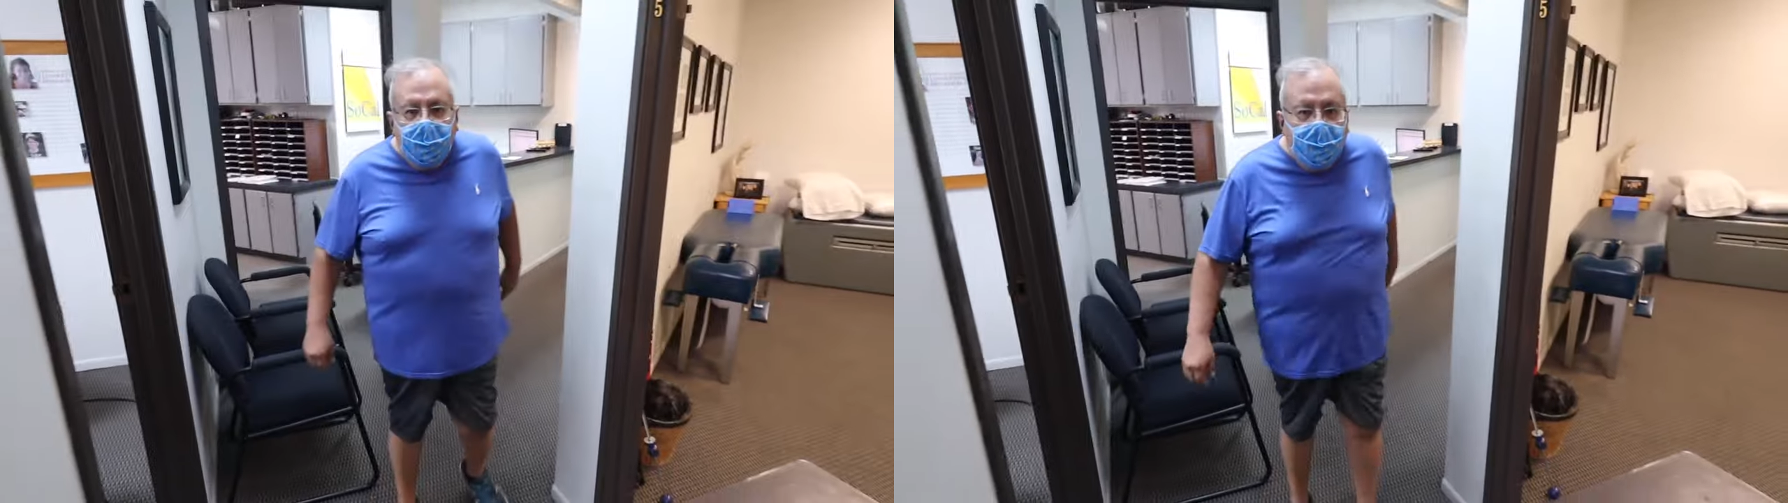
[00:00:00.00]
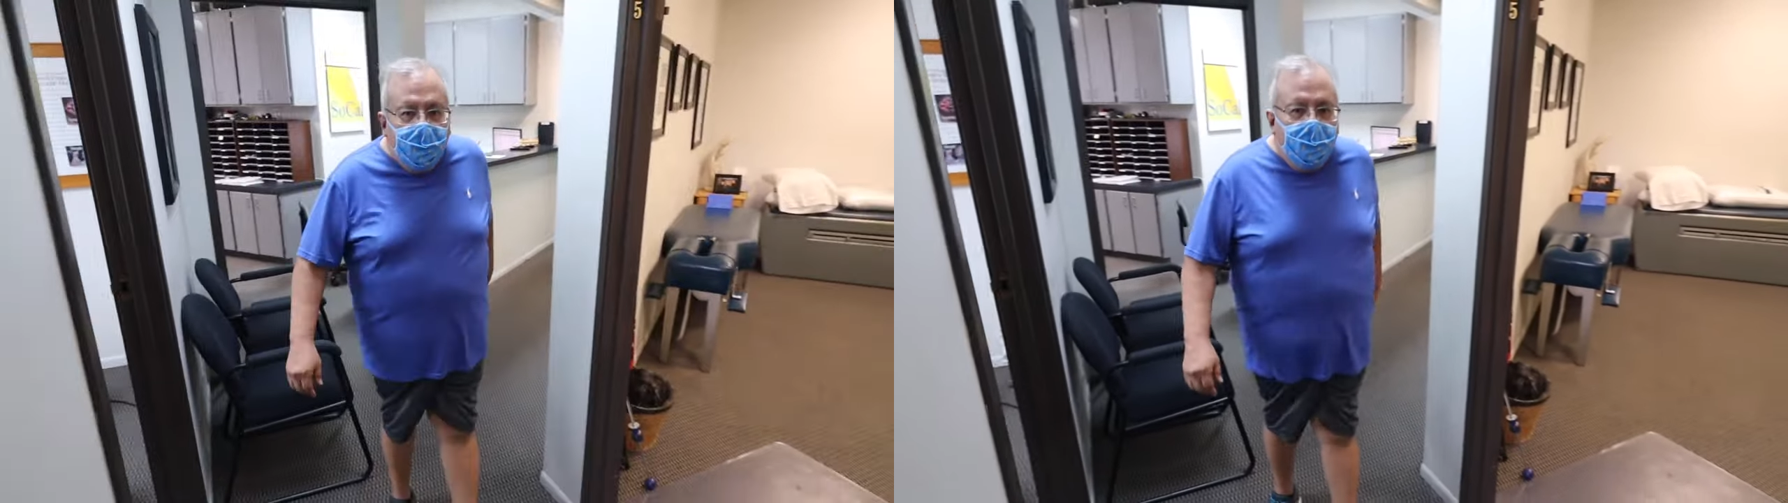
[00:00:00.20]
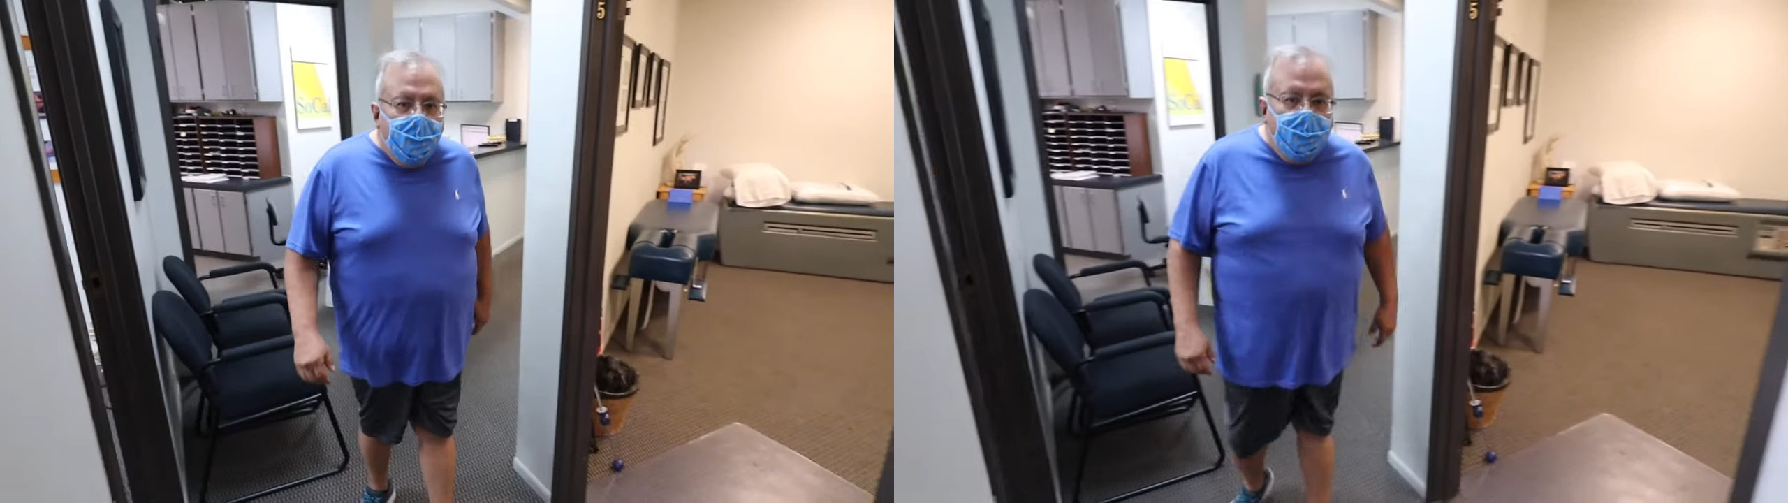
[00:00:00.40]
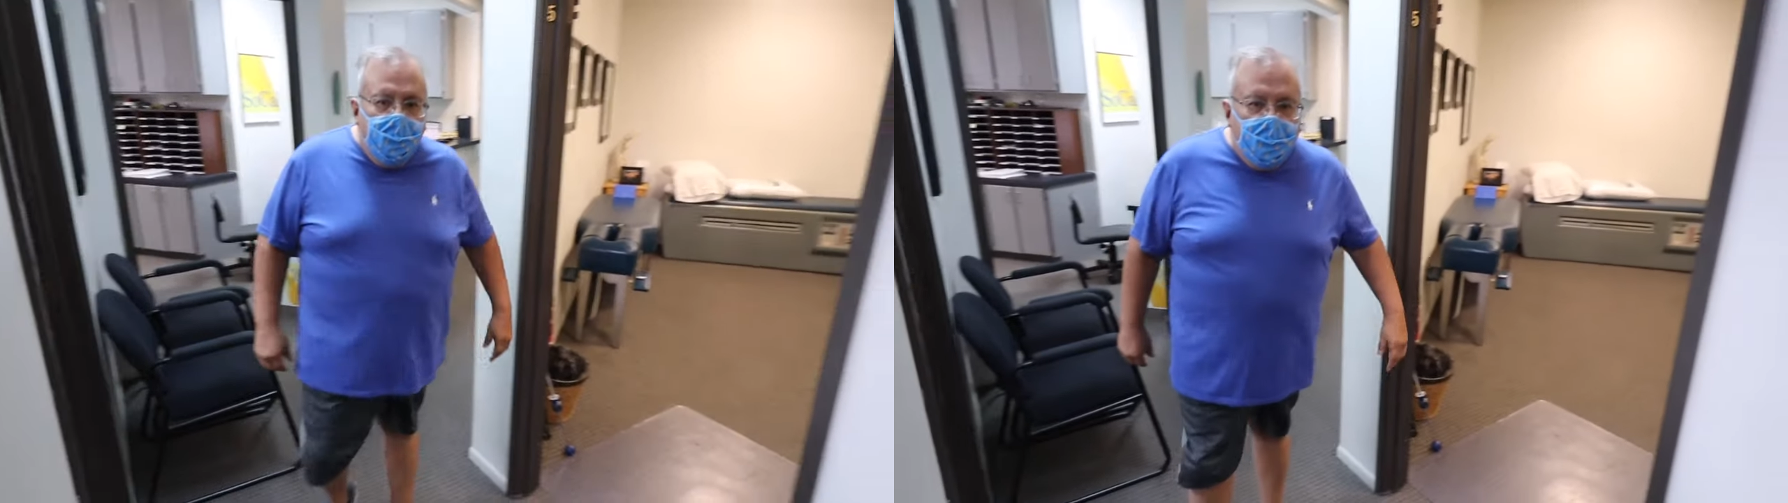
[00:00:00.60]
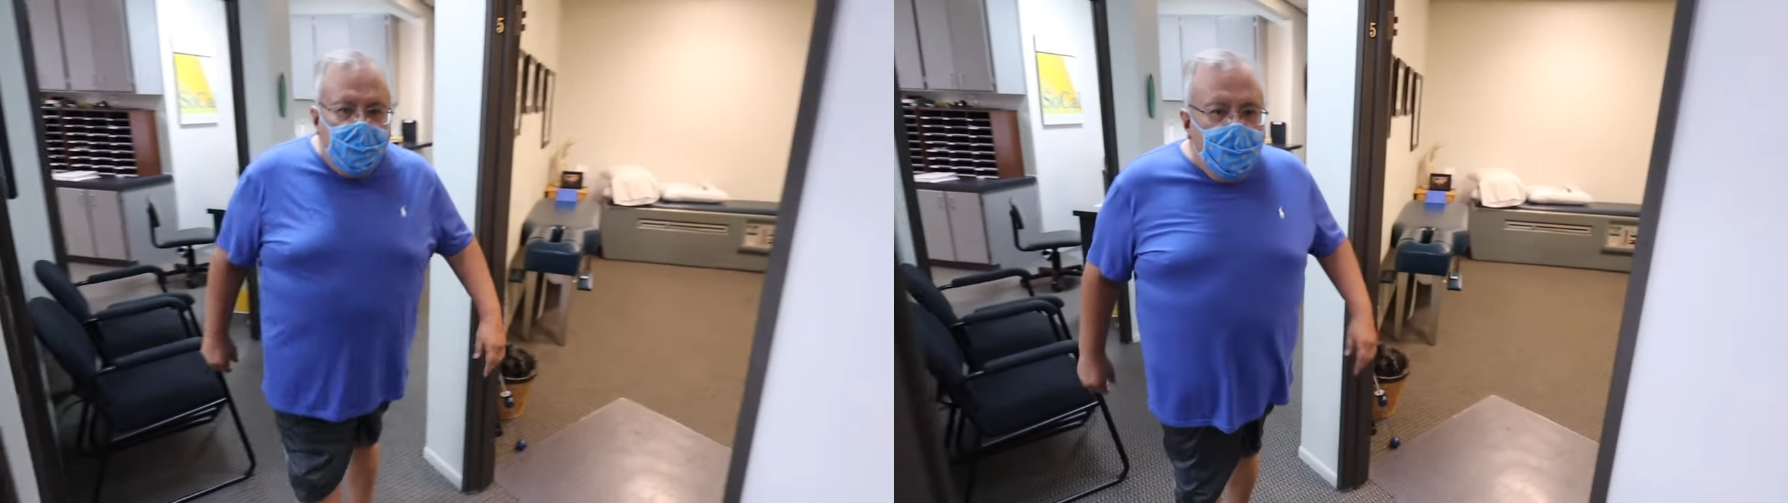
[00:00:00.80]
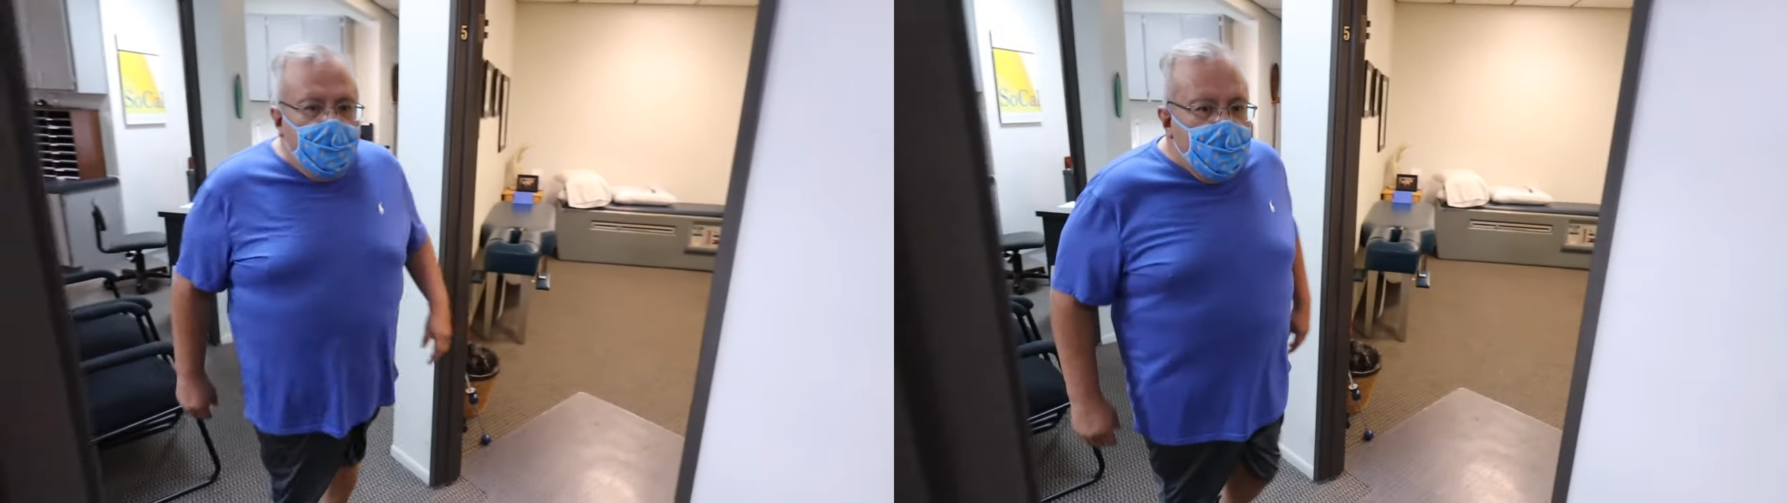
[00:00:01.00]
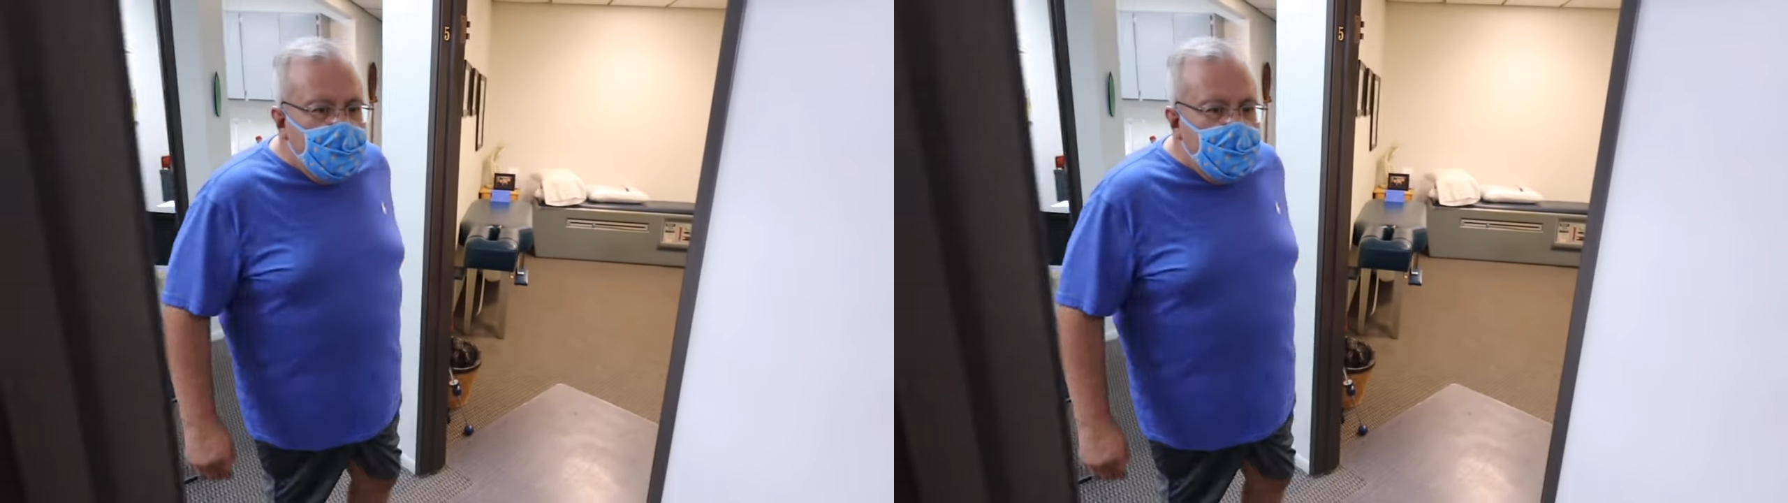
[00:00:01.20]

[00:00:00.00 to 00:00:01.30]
Yeah. Gotcha. What